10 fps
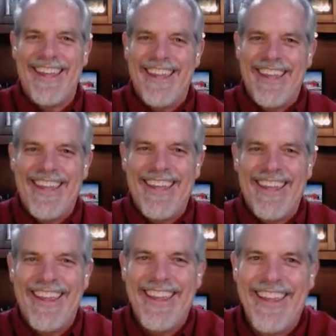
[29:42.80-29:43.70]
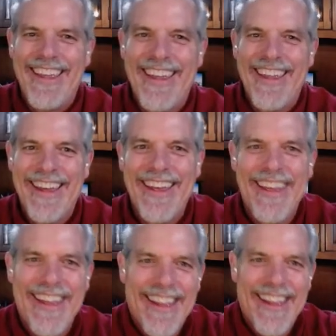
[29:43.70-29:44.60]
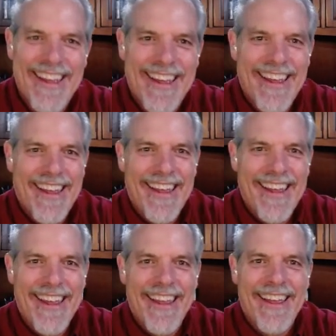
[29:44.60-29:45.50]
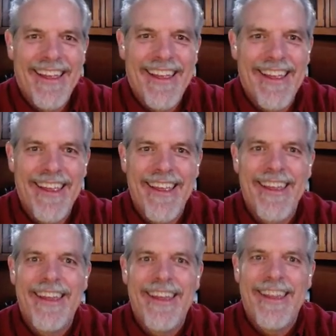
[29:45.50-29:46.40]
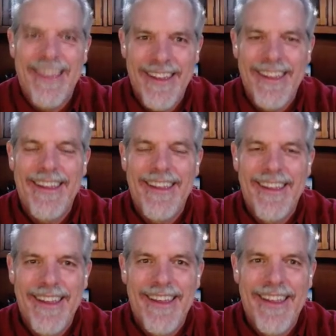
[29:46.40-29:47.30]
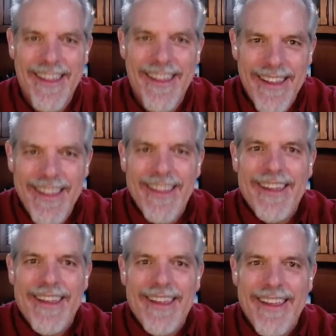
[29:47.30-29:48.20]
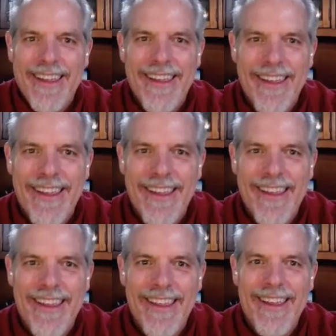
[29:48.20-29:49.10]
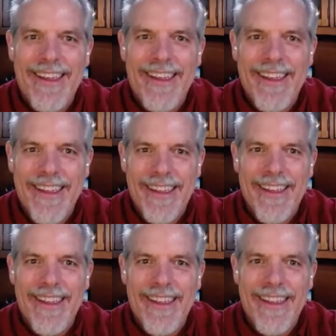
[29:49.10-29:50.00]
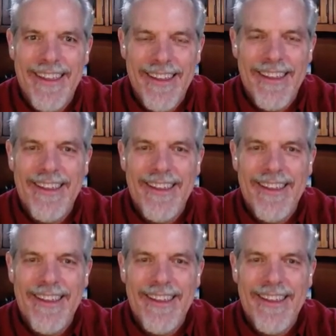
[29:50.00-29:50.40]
This person isn't speaking.